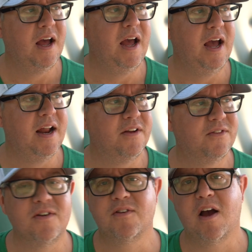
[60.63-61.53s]
And I
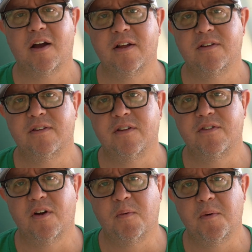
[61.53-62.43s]
started talking to the
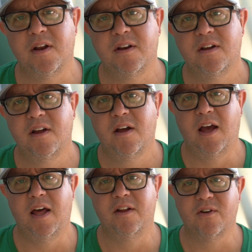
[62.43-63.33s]
gentleman,
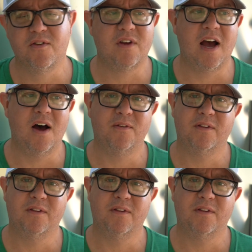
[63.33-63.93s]
and it turns out